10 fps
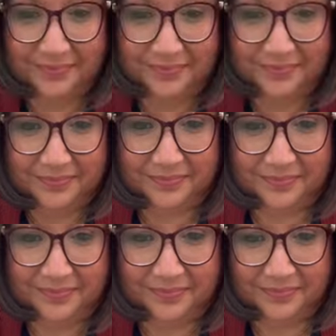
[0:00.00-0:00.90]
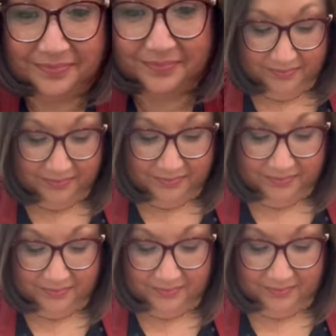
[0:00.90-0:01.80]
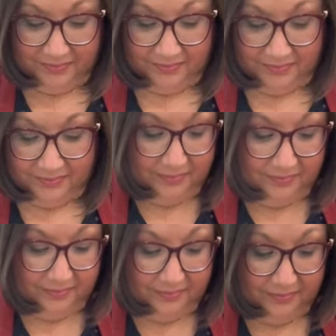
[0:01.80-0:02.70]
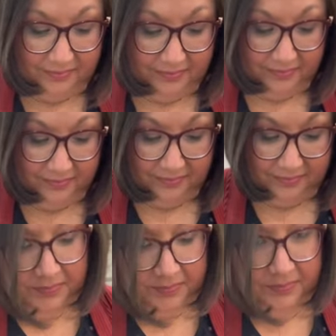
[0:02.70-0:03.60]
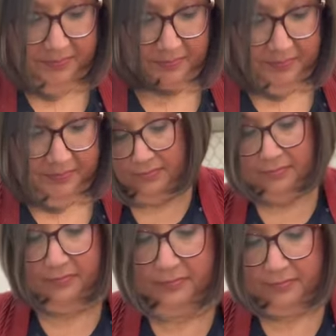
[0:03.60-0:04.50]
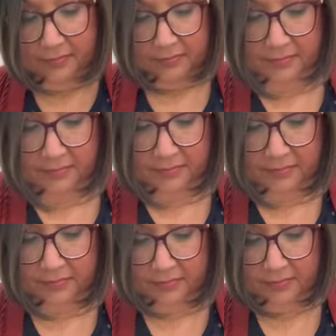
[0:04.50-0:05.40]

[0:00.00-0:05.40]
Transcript: muffin pan with the biscuits. I first cut mine in half.